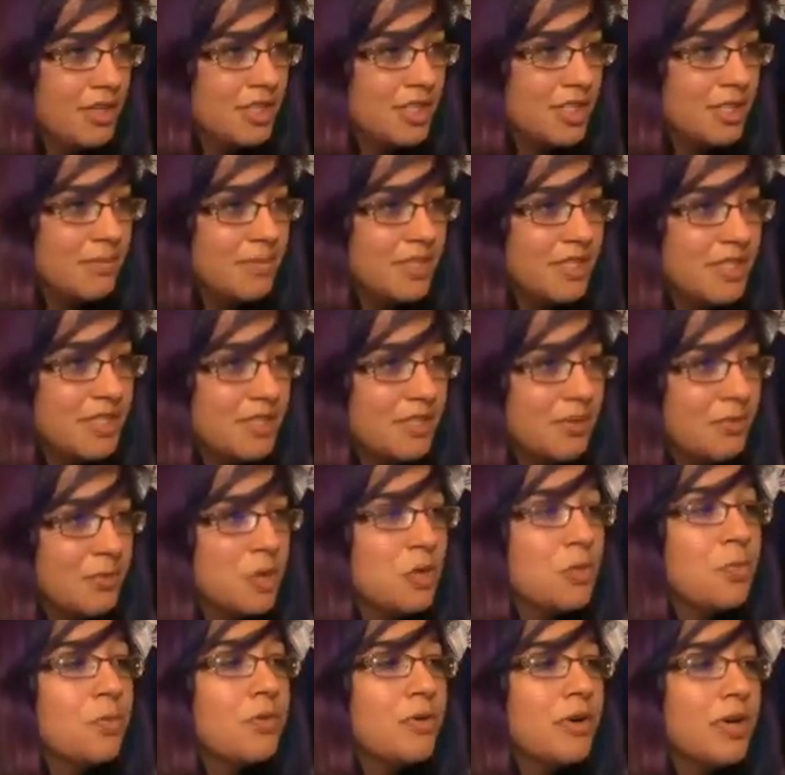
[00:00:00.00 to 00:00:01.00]
to miss them.
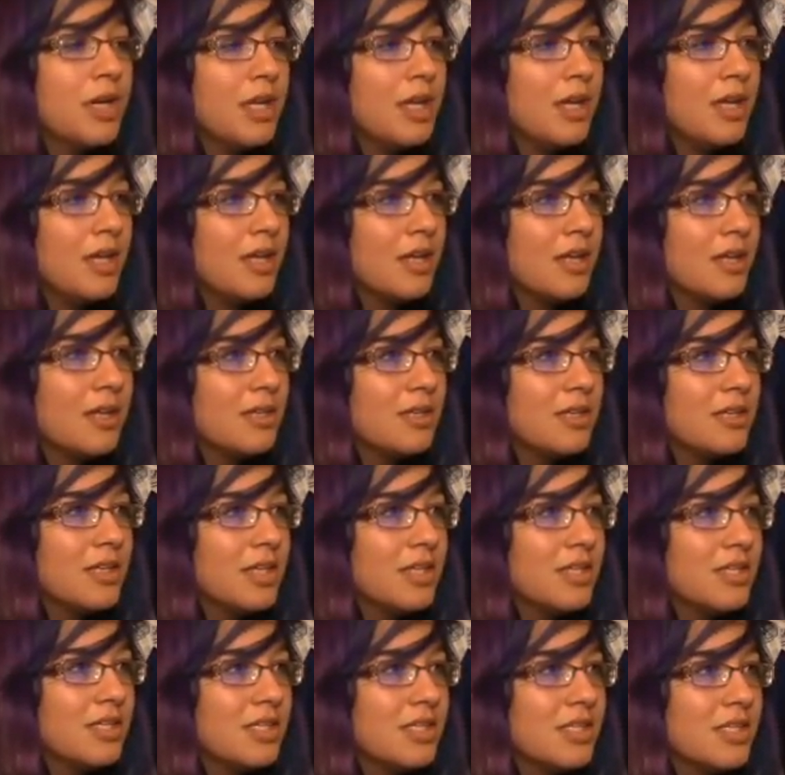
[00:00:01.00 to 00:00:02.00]
They're pretty...
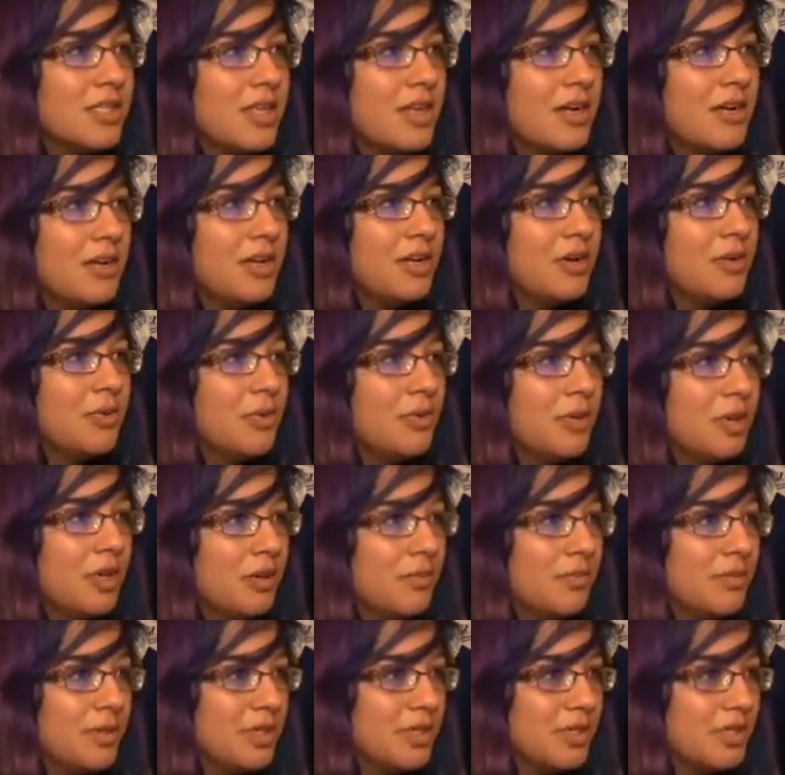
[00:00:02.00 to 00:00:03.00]
They stand out quite
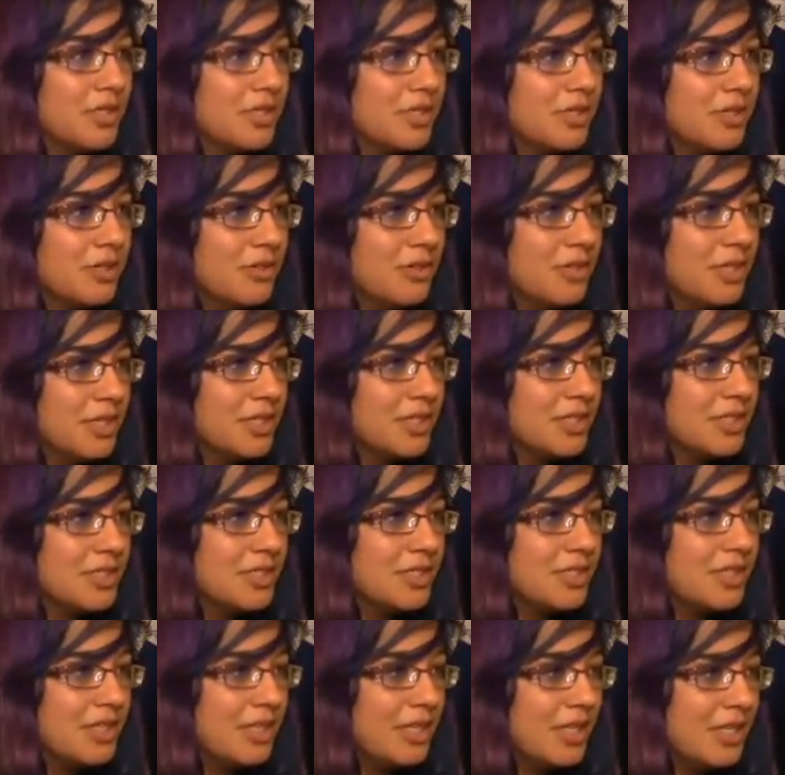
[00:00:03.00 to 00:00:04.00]
a bit, so
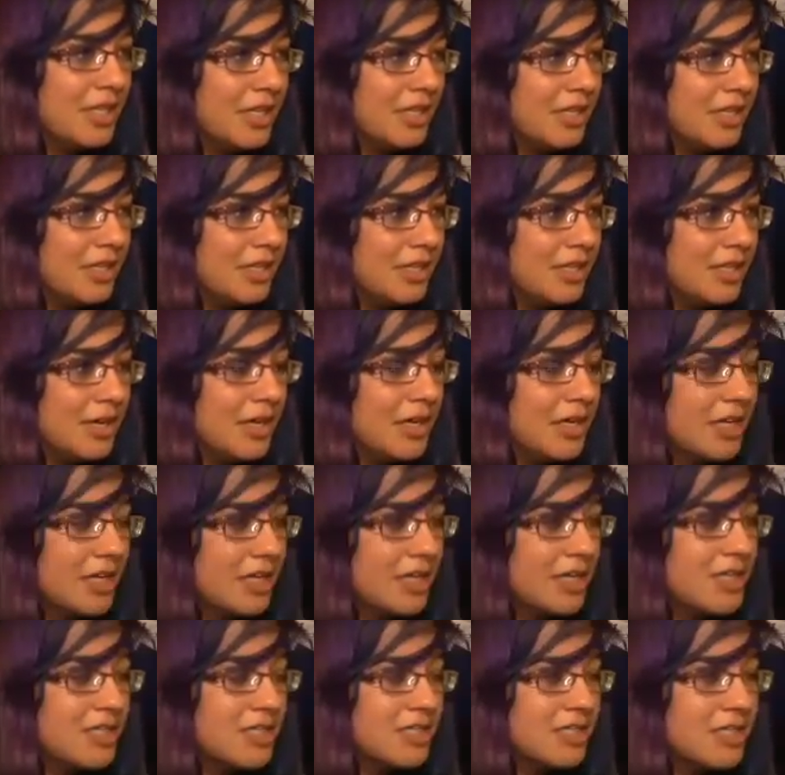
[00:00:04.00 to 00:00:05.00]
it's not
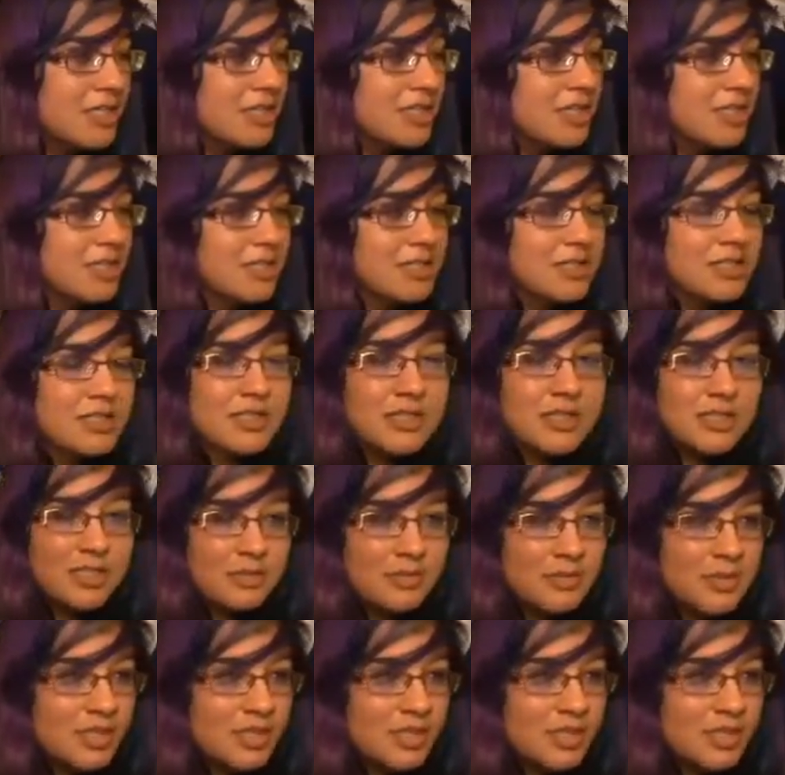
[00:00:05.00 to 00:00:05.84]
easy to...